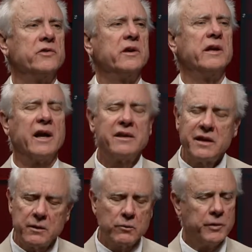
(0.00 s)
And I
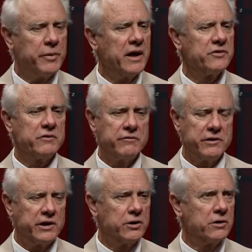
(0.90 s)
think we passed a
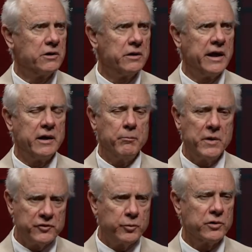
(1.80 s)
very good and a
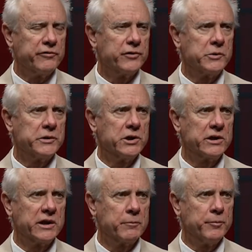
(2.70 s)
much more forward
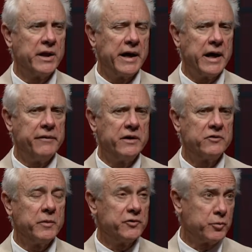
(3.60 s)
looking plan that's
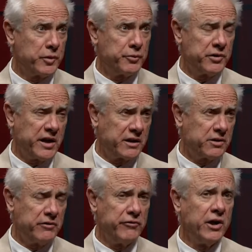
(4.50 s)
much more
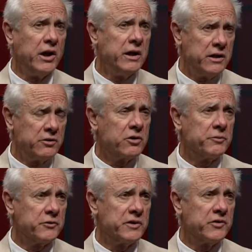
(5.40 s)
protective in terms
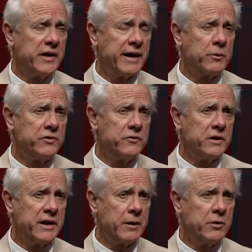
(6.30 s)
of its language of the
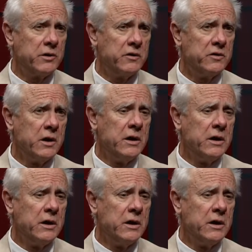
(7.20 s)
neighborhoods.